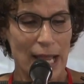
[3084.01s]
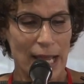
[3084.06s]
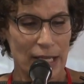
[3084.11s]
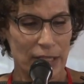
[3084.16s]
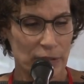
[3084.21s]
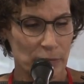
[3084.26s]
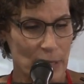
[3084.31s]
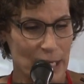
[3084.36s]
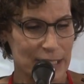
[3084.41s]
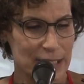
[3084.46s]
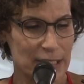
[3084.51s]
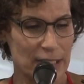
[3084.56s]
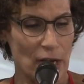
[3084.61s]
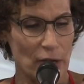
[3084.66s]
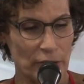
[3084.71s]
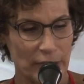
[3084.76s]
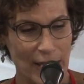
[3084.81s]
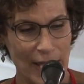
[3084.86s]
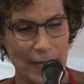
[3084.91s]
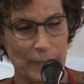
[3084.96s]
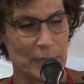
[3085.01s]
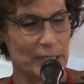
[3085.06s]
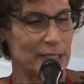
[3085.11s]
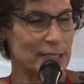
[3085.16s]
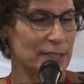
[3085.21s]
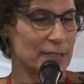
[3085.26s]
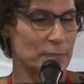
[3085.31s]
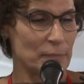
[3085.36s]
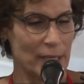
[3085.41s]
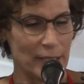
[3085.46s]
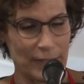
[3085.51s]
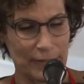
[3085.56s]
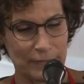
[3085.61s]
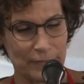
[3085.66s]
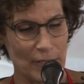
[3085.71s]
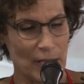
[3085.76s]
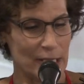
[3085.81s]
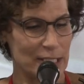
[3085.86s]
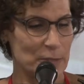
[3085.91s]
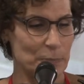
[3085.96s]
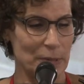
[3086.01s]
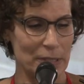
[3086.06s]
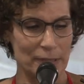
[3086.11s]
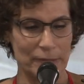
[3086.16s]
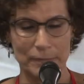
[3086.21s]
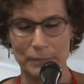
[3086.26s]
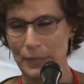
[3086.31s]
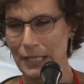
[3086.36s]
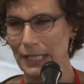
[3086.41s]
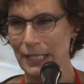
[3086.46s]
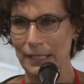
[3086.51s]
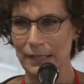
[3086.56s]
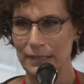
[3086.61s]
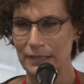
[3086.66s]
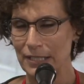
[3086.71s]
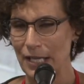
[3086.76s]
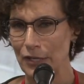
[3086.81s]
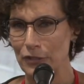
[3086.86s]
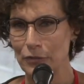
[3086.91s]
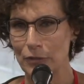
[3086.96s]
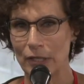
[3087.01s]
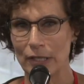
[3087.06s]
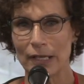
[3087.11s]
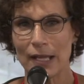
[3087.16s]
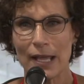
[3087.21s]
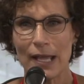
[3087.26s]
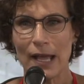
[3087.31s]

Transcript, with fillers: and the rest of our chemists, my husband, me, et cetera,